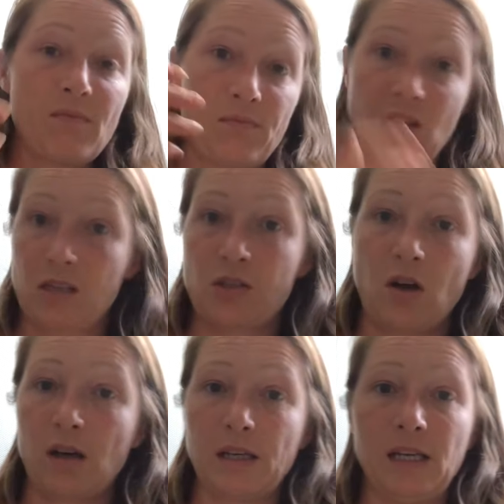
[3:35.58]
this
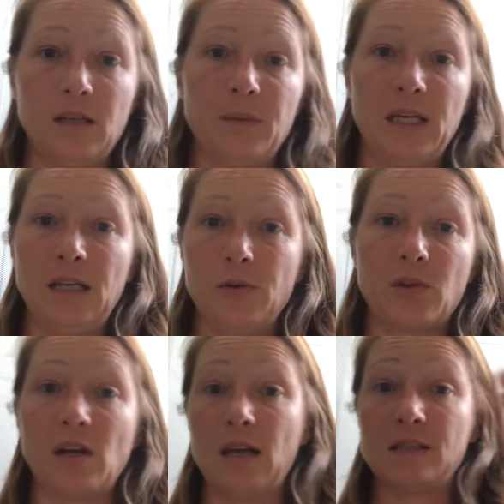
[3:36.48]
dog needed to be
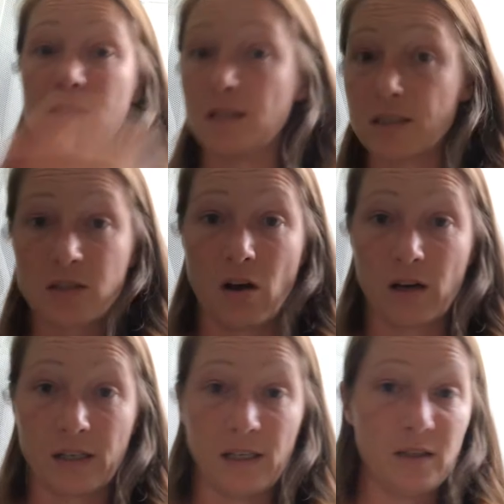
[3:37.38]
euthanized, this
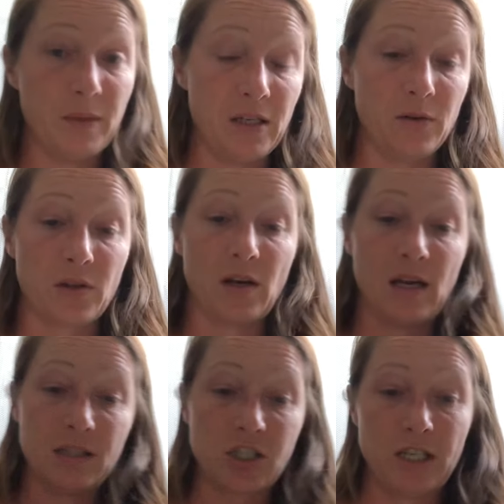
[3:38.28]
dog needed to be
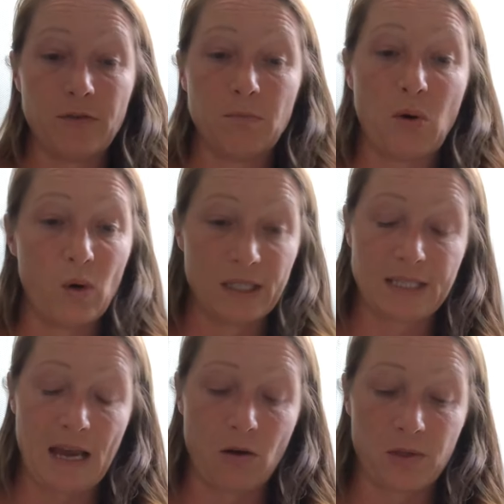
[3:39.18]
euthanized. She even
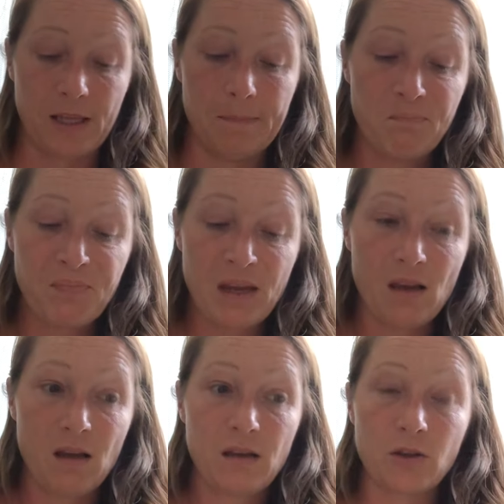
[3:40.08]
points out that
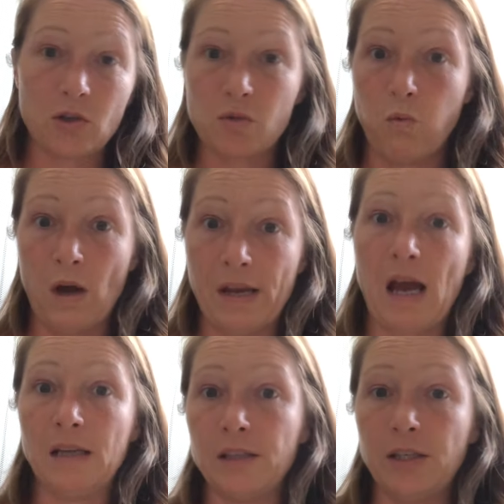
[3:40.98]
there's one
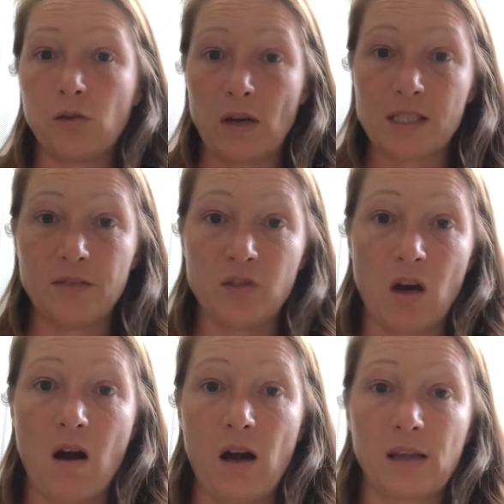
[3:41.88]
highly aggressive
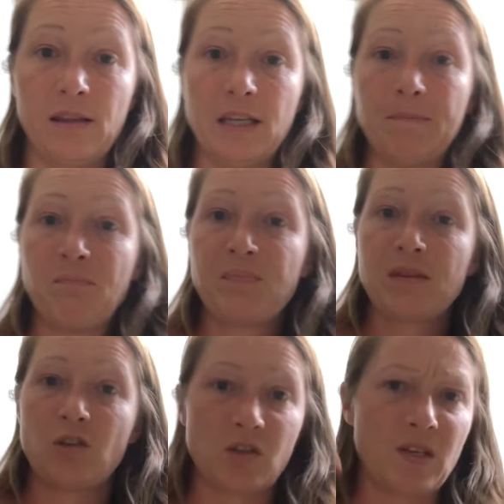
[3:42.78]
dog that
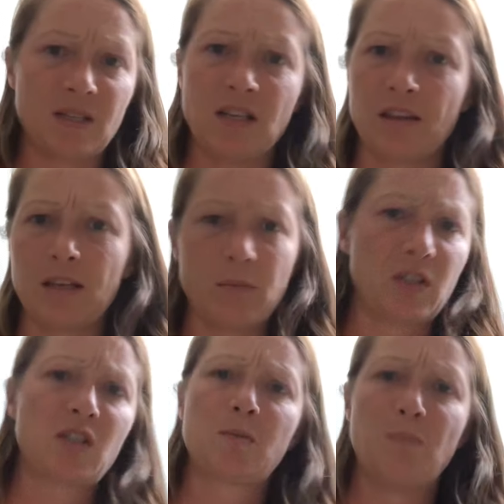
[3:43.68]
just does nothing but
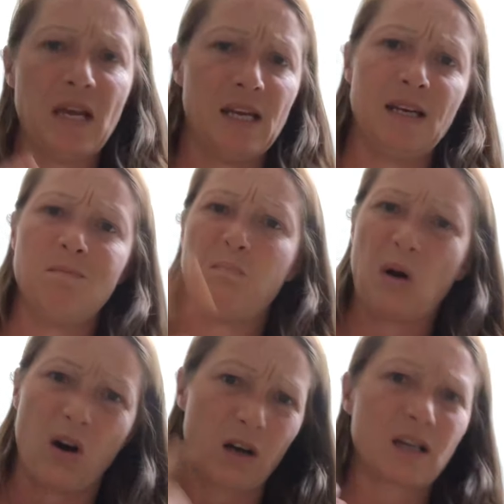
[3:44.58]
spin and
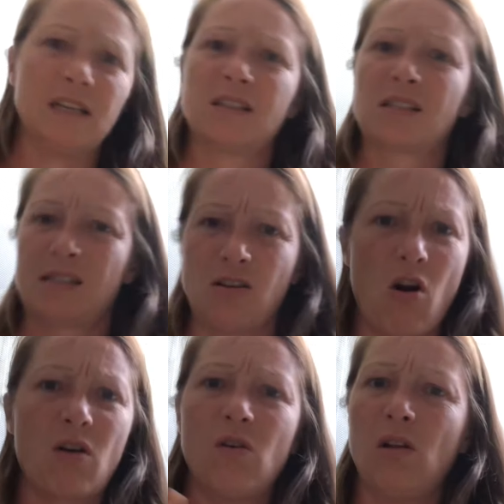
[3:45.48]
bark and
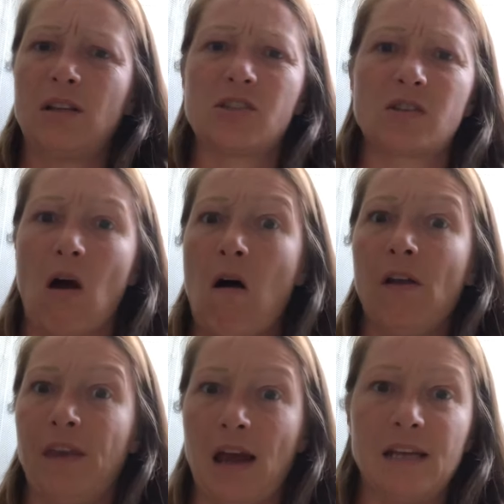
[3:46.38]
snarl just all
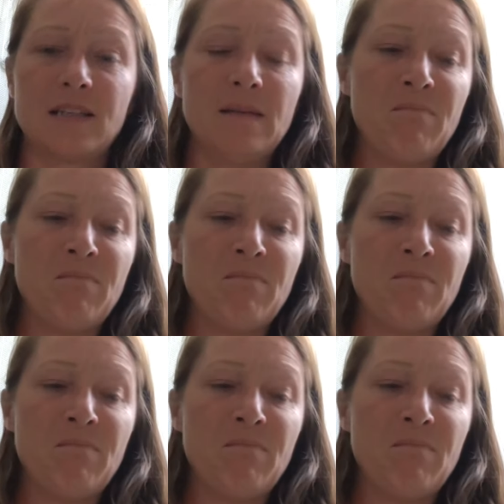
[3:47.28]
night